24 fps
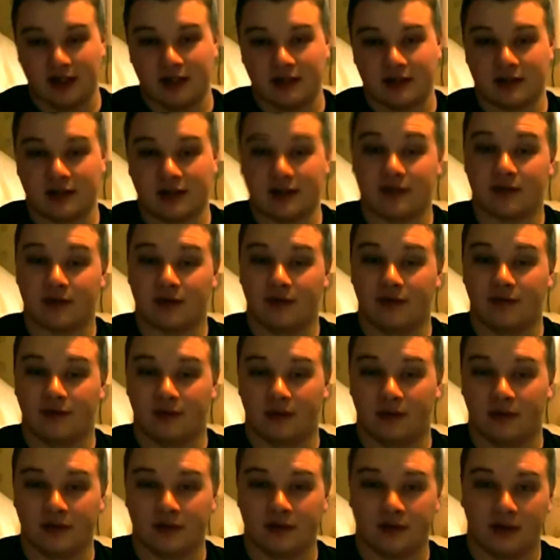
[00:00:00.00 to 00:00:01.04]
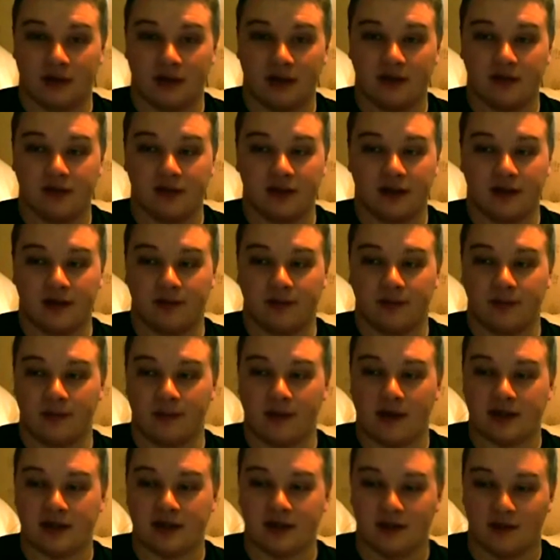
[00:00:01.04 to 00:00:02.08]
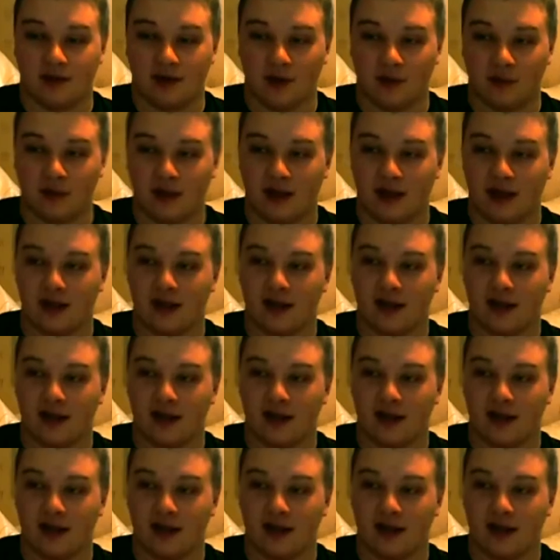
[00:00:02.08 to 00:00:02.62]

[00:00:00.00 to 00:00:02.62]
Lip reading: Saints Row 4 as well. I've been messing around with that.